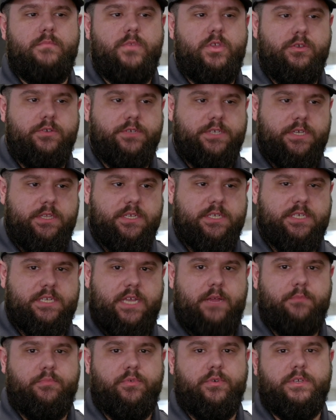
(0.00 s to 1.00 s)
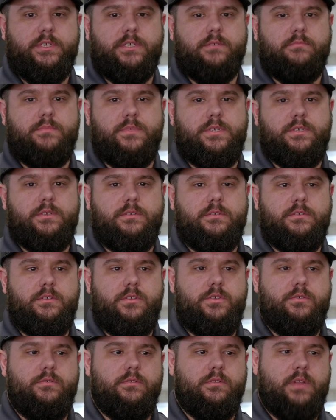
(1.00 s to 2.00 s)
Using the sight prisms,
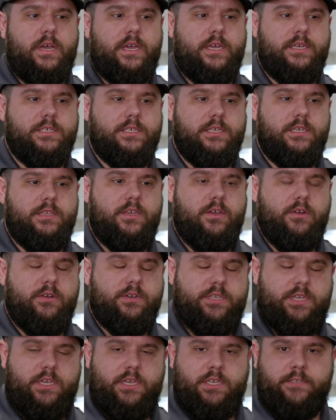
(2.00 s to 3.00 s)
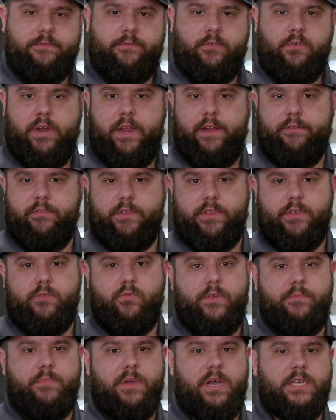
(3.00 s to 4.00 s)
utilizing the RTS for everything
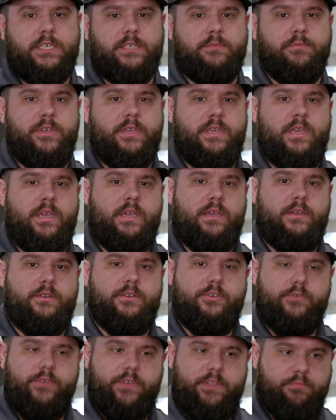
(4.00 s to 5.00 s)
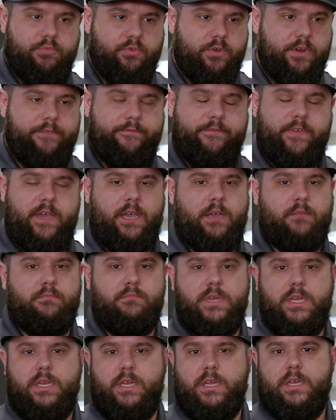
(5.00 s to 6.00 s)
we possibly can, doing the prefab.
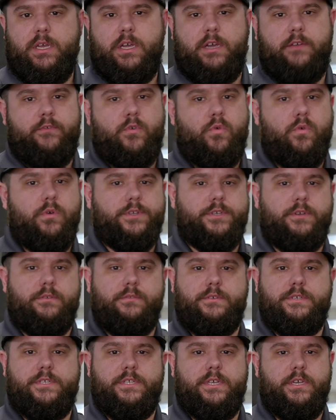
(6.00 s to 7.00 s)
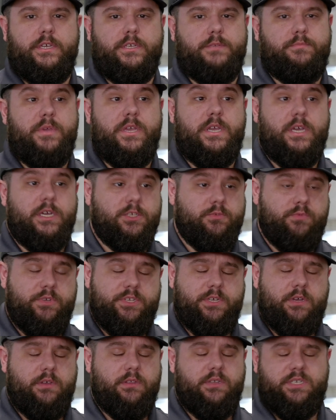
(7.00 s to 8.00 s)
Of course, all those things, because we
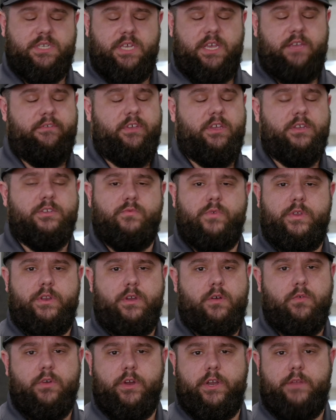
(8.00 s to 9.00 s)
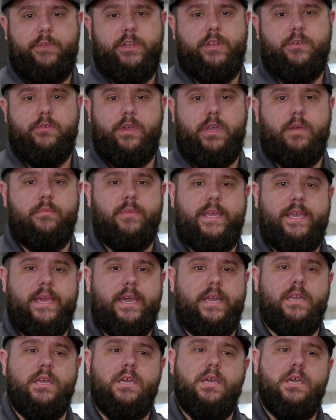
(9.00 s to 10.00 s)
saw the savings, we know we're going to be doing them
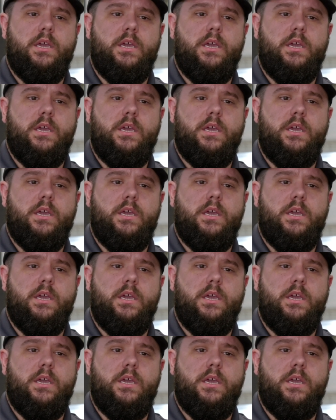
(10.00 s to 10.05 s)
again.